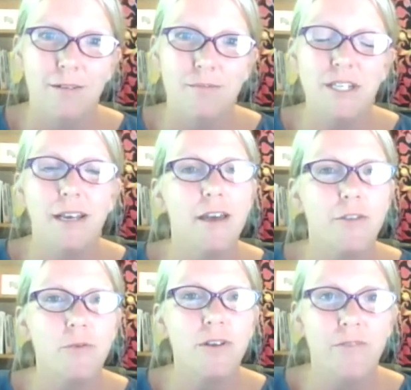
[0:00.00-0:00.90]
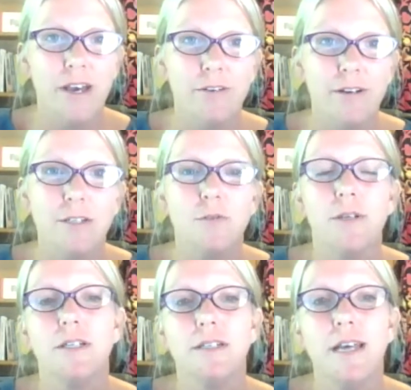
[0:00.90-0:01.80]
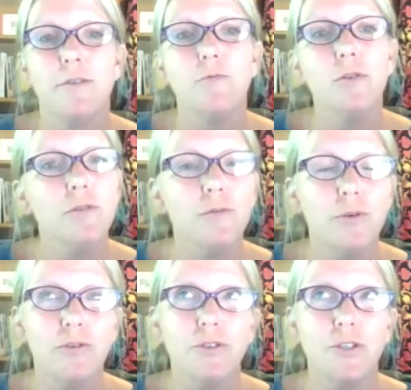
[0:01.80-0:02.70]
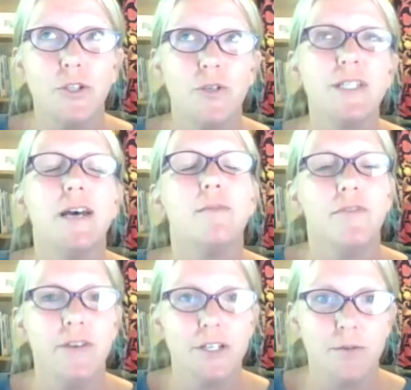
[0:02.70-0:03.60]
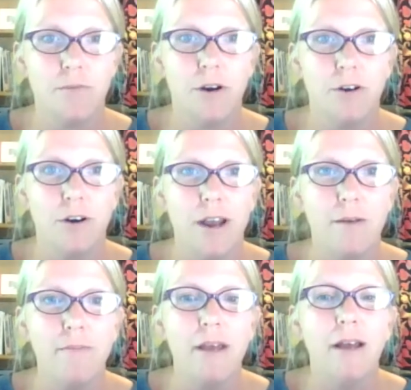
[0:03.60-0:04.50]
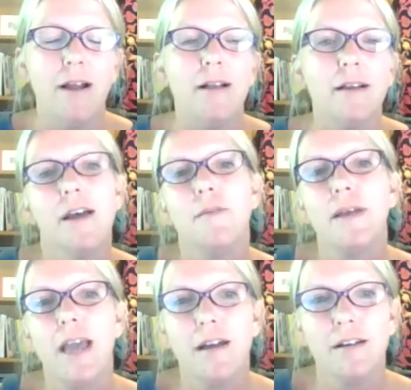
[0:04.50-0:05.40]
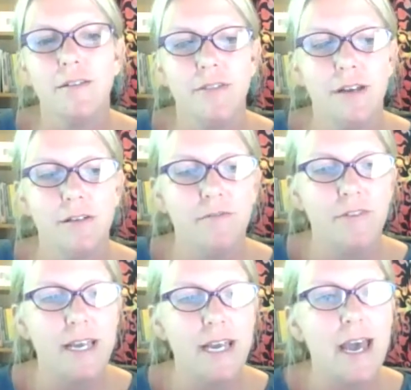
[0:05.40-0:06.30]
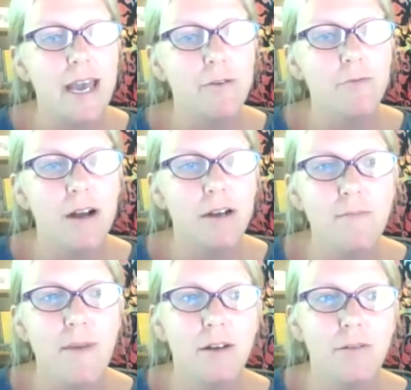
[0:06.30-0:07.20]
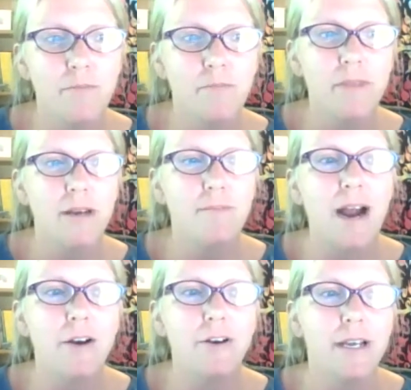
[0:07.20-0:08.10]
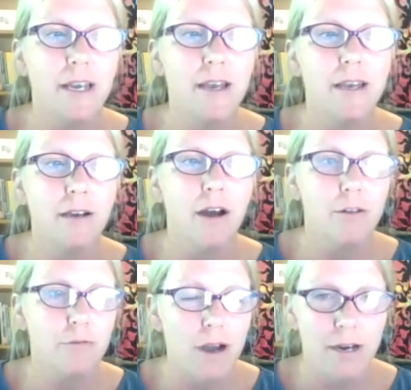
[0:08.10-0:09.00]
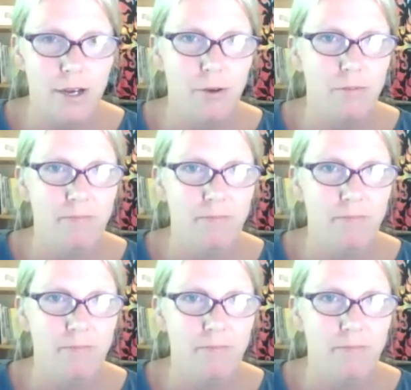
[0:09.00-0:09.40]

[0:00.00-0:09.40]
Together with Veterans, which is a rural suicide prevention program coming out of the VA Rocky Mountain Myrick in Colorado.